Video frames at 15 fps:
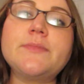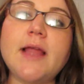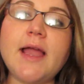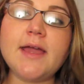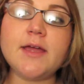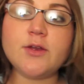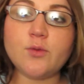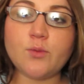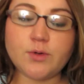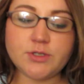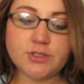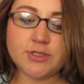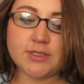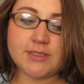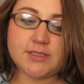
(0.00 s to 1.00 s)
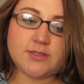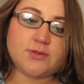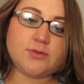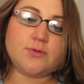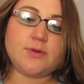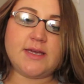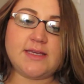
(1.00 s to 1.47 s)
And what you're going to
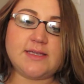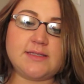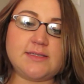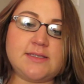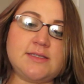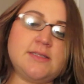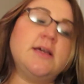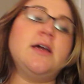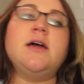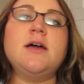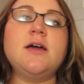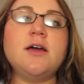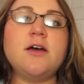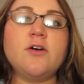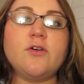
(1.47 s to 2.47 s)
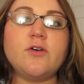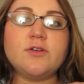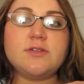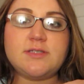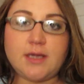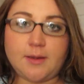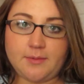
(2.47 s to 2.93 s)
do is
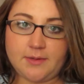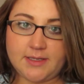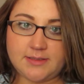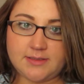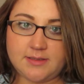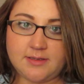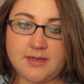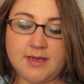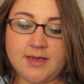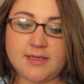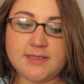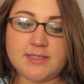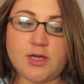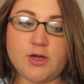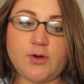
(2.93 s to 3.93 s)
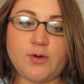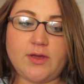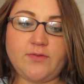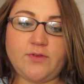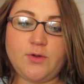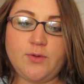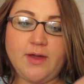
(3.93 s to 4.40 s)
double it. So
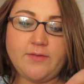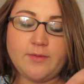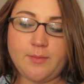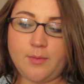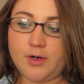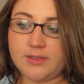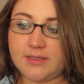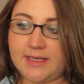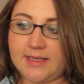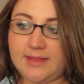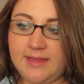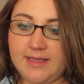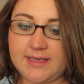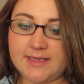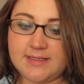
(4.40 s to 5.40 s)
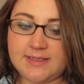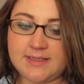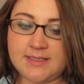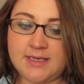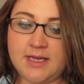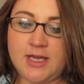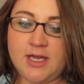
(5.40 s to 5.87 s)
if you have it marked like
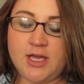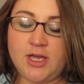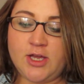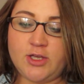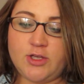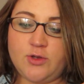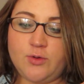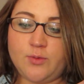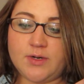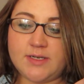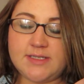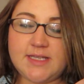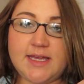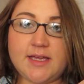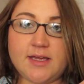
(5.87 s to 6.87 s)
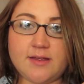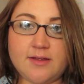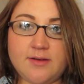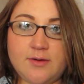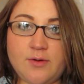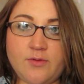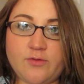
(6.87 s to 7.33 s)
this, you want to take
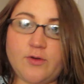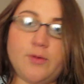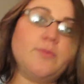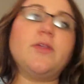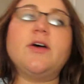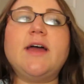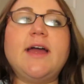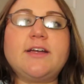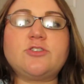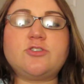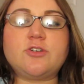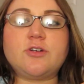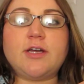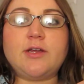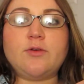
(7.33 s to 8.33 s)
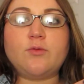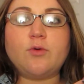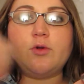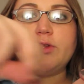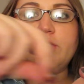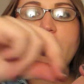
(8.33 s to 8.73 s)
from the extra and roll